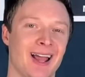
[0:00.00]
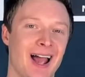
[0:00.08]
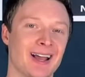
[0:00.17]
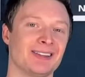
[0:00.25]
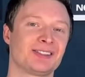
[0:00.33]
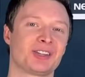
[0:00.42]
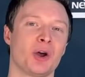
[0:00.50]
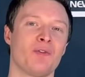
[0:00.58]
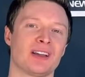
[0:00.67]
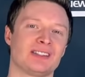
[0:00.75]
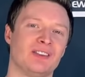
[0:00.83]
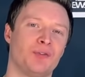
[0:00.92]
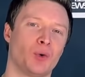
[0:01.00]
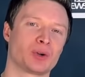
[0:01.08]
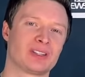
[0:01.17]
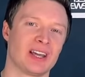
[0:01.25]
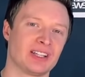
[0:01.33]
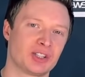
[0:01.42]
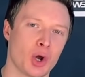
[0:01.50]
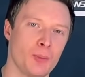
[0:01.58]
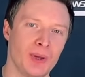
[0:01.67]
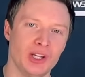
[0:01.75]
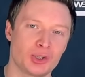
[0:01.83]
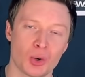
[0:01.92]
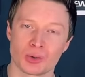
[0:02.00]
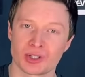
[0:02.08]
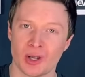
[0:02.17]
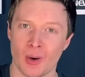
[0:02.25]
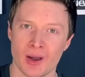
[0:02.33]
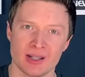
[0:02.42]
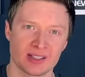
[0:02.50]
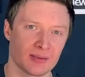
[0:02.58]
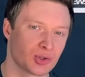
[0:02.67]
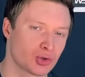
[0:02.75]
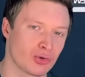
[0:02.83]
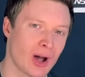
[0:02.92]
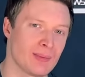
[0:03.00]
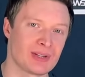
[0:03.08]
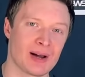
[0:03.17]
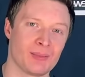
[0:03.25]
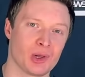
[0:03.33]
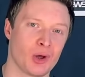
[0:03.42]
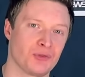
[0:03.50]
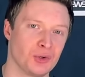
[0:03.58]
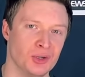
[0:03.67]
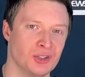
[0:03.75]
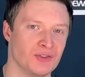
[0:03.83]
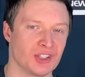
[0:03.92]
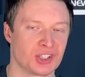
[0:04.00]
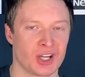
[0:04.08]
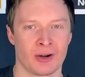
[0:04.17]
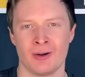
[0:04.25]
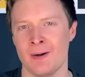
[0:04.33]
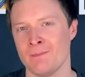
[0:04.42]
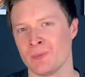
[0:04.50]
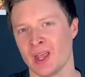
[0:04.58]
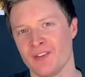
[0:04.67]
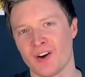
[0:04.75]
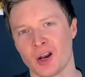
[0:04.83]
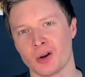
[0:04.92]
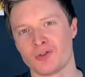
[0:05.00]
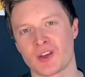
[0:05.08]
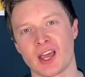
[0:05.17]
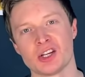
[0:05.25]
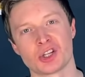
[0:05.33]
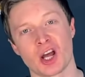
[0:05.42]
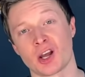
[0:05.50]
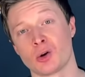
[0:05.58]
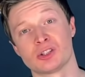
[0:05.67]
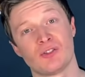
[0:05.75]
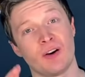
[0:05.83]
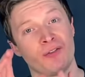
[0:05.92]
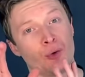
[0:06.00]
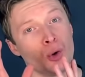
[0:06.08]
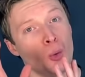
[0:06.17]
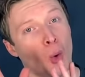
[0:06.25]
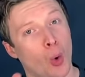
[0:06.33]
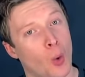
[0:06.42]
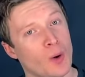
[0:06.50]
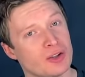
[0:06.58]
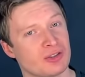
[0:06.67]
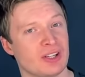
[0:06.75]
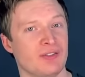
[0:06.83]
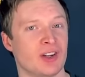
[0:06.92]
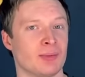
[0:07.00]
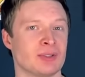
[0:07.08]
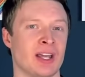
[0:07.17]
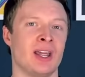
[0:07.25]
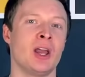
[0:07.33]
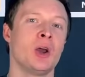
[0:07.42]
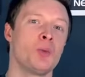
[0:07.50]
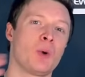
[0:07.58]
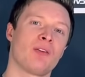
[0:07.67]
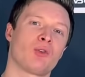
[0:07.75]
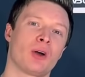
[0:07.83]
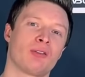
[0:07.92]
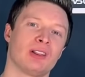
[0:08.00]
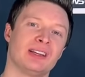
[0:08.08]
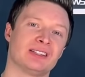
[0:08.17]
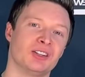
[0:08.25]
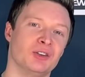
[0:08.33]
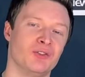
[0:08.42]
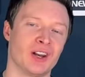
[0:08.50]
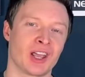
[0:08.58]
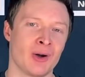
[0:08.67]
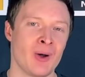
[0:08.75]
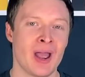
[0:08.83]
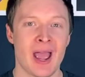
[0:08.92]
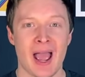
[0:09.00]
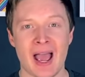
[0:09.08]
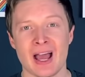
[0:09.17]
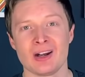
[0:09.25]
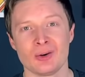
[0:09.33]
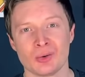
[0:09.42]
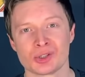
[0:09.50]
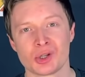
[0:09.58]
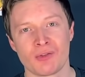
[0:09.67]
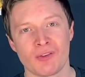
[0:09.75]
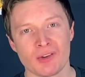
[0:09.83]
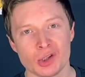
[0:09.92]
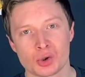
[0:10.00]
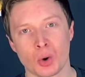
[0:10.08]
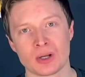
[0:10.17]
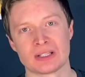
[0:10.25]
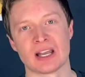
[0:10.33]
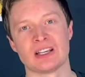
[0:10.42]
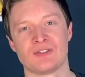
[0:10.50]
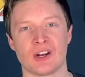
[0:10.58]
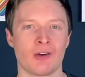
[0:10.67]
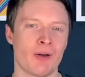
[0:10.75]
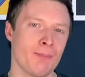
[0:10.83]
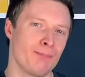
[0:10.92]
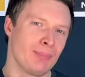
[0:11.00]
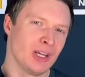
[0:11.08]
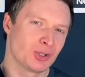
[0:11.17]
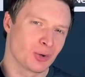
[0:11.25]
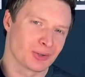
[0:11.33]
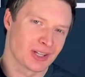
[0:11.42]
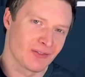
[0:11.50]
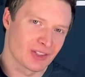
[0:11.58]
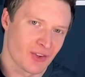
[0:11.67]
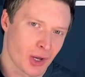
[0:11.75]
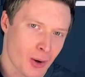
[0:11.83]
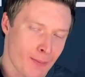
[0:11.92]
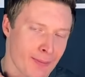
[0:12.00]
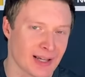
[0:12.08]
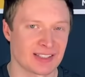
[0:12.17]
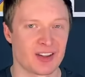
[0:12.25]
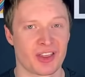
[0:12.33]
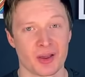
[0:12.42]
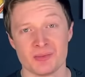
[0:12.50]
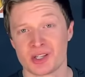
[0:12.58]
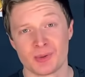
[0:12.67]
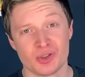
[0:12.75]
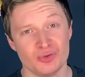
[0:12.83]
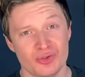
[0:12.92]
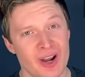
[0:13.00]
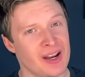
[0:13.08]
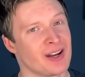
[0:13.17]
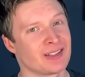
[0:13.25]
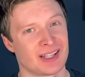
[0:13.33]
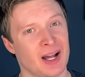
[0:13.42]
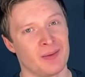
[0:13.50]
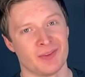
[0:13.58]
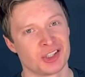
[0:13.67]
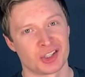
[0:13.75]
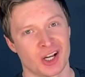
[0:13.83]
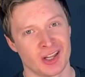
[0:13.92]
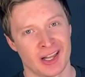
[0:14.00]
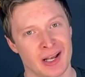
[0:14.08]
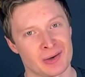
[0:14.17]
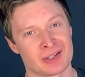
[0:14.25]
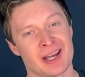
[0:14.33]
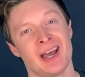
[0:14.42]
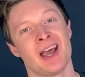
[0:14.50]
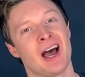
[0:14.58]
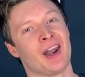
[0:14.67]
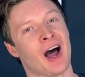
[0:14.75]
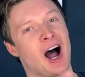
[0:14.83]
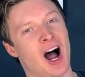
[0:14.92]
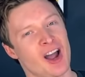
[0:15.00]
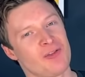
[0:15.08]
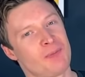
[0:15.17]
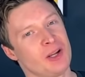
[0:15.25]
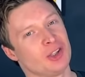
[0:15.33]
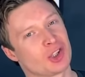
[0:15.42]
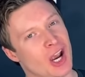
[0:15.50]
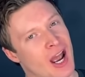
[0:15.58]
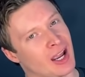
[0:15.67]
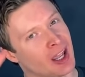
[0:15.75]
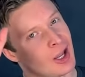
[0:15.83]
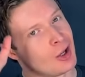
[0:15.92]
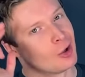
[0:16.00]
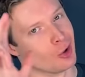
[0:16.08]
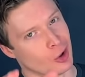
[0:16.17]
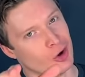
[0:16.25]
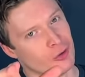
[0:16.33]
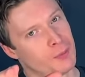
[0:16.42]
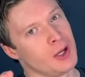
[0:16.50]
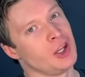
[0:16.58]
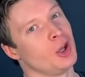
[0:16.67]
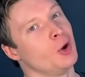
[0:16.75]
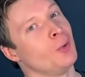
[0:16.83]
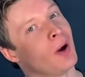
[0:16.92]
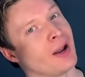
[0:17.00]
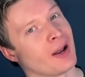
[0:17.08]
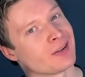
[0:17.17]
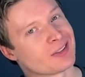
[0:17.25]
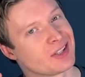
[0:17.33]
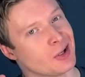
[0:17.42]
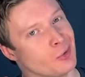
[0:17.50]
And so that's it for today, so be sure to go ahead and subscribe down below if you're new to this channel, hit that notification icon so therefore you always receive an update whenever I release a new video, and also if you've enjoyed today's video then be sure to give this video a massive thumbs up as it really does help this channel out, and I've been Jack, you've been you, and I'll see you